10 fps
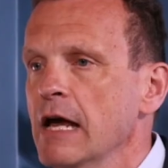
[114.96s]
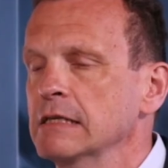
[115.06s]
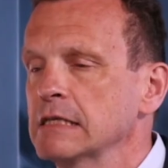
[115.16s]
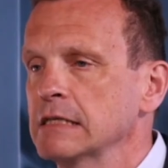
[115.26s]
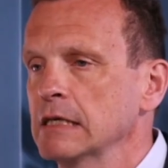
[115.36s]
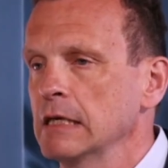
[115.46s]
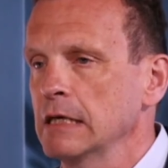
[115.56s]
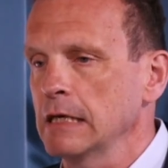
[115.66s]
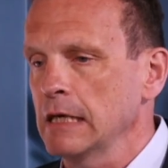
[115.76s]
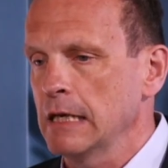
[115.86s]

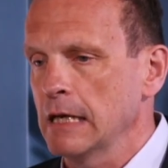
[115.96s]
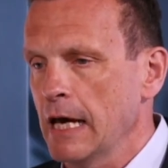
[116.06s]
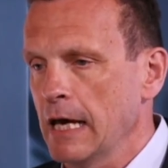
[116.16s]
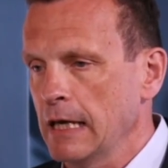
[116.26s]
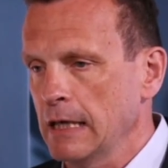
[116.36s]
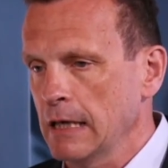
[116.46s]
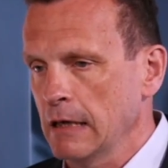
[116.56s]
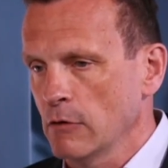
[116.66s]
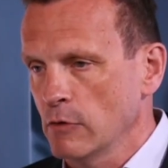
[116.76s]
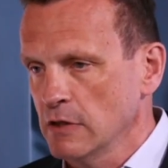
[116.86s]
entity
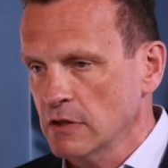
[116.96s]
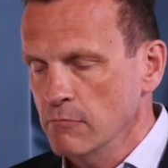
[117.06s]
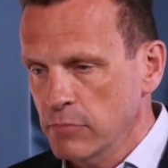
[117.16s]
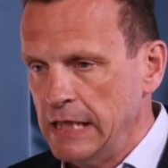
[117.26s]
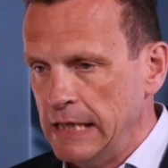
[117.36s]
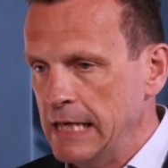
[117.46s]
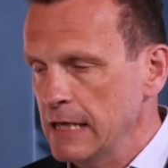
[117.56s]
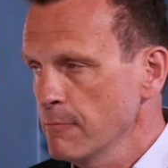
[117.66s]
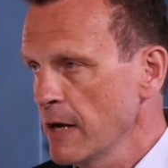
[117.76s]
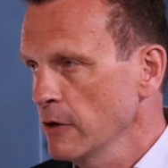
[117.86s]
that's completely
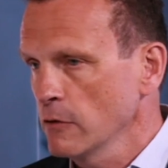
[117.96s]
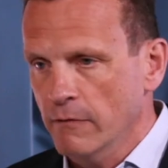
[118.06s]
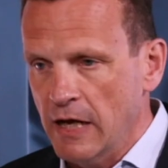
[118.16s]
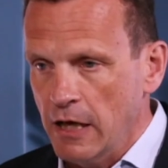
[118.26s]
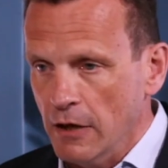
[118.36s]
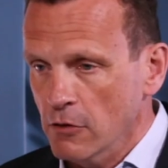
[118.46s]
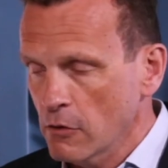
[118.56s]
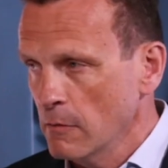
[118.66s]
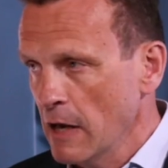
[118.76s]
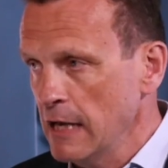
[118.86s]
independent of any
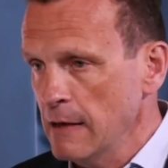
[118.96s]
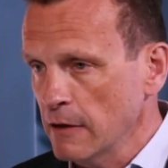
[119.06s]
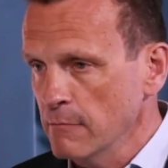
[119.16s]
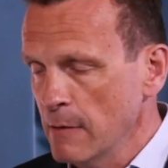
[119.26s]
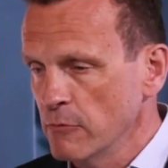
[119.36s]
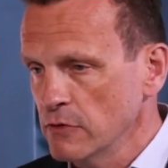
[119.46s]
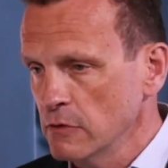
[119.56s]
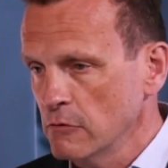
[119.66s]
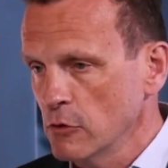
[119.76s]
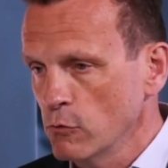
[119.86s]
other members of
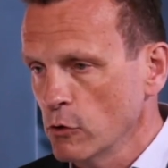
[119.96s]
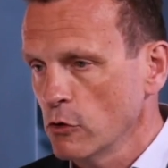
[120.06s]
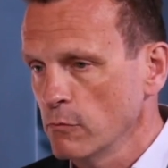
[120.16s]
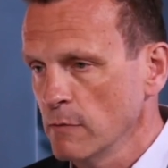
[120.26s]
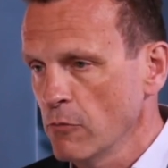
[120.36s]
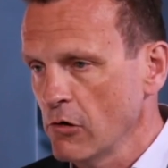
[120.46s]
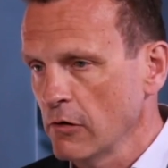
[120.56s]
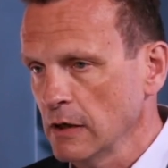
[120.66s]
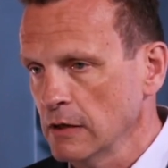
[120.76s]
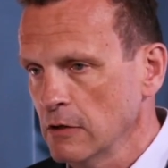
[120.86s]
the group could be
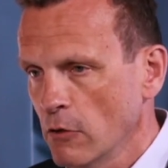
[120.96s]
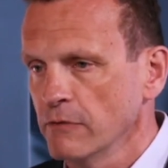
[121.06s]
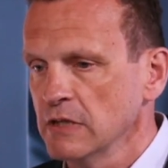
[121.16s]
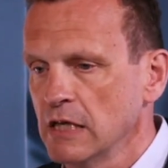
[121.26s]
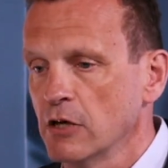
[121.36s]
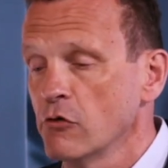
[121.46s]
borrowing. And obviously in a